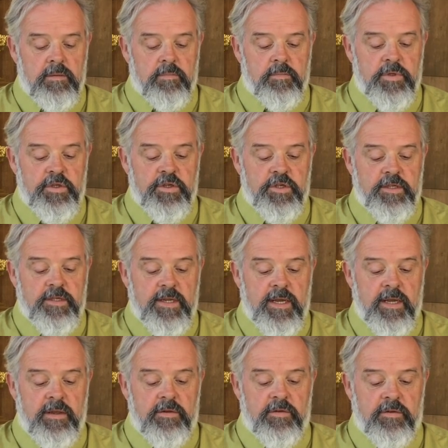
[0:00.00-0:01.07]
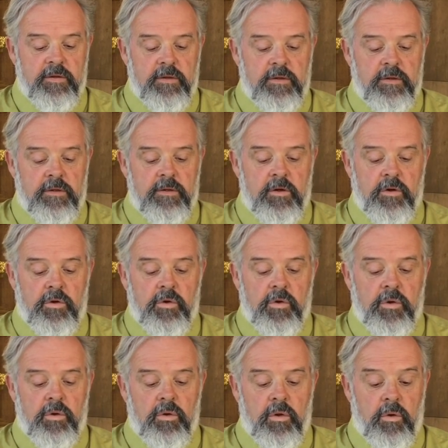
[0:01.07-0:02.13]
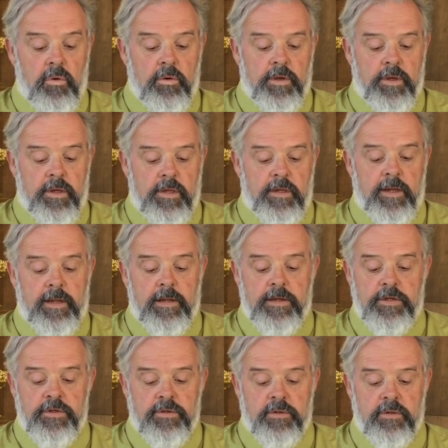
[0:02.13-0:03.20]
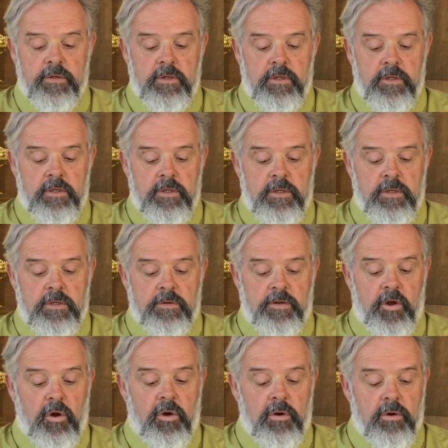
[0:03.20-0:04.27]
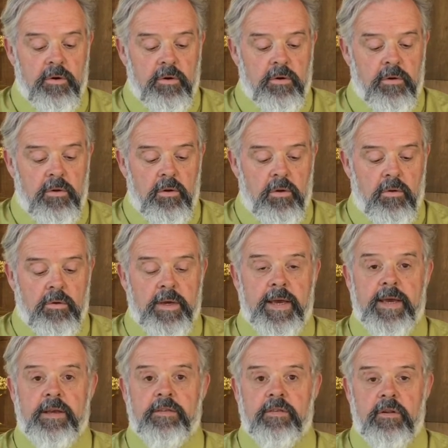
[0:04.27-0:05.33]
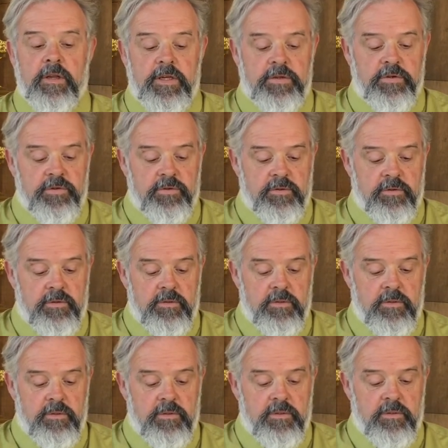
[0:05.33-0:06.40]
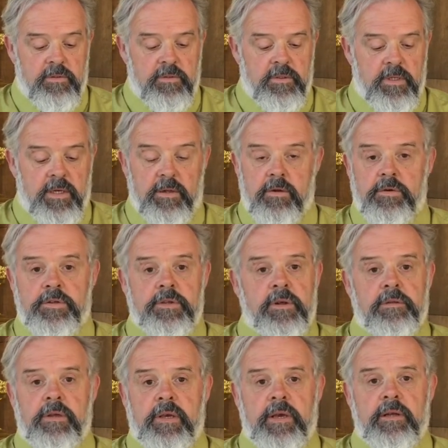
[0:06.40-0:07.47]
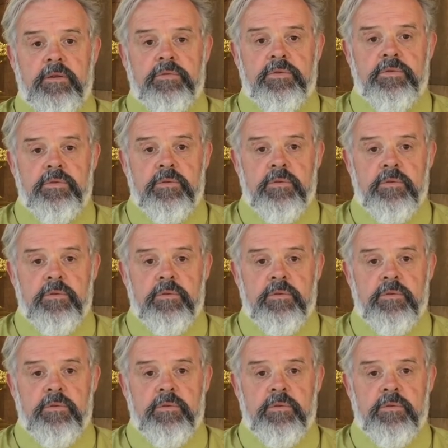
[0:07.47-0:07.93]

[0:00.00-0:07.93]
but just as there are long inhalation, there are long exhalation, and there is nothing else.